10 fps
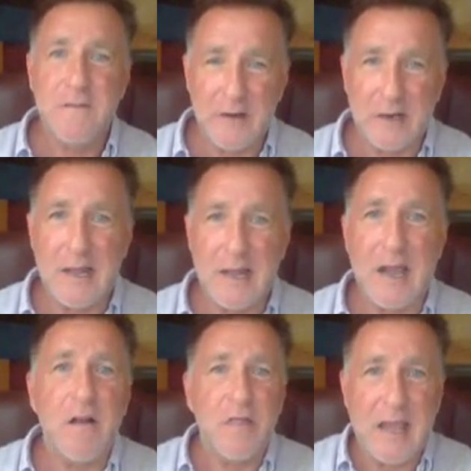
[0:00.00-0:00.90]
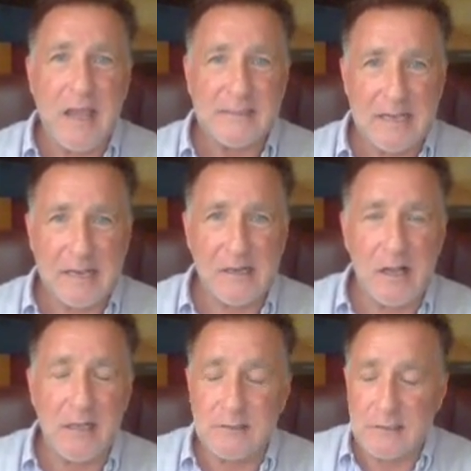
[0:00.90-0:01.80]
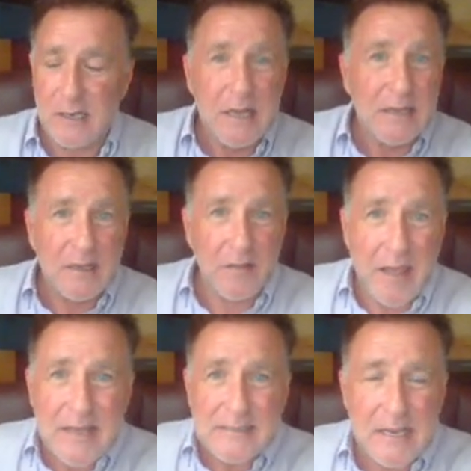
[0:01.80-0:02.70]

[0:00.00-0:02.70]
figuring out that technology. Now, that